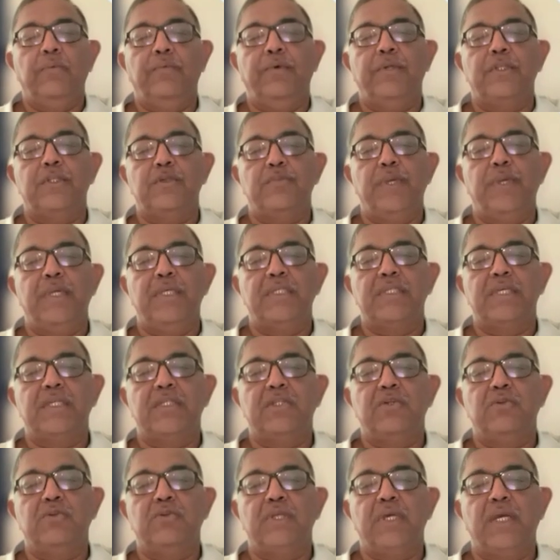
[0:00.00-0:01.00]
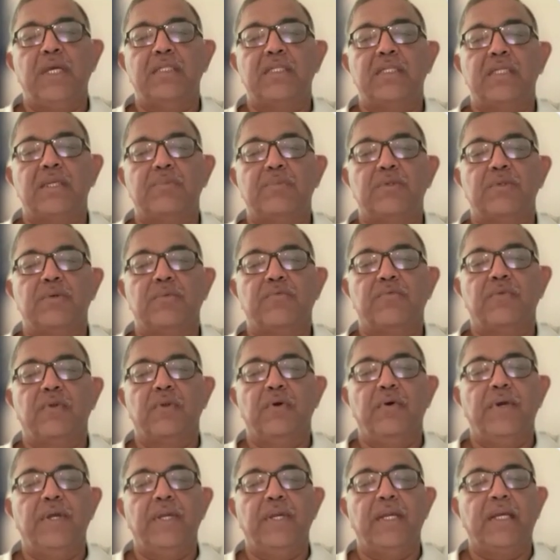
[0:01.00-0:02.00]
which means that you take sips of
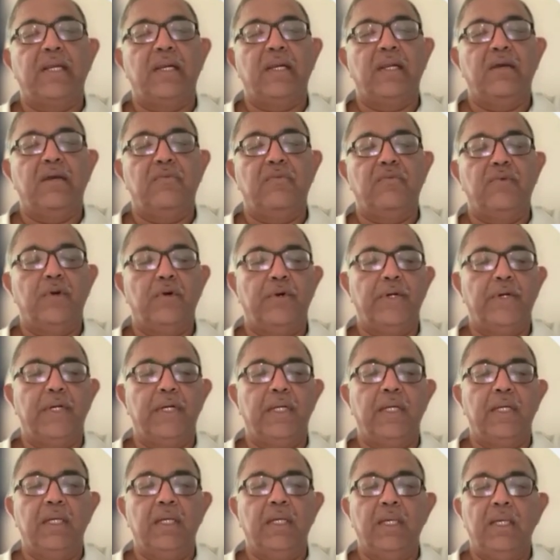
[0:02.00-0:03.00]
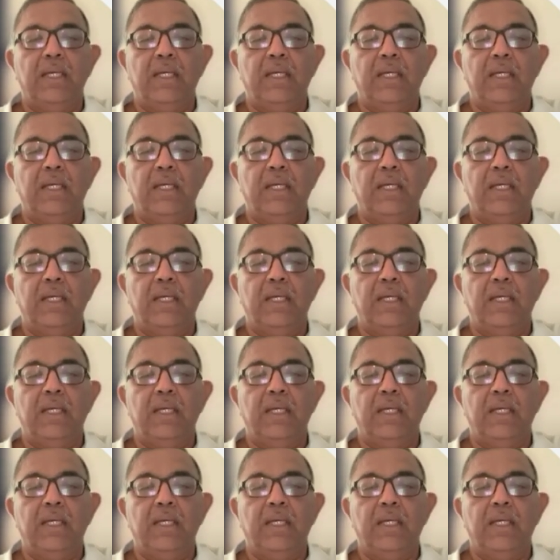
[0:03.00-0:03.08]
fluid, a clear fluid,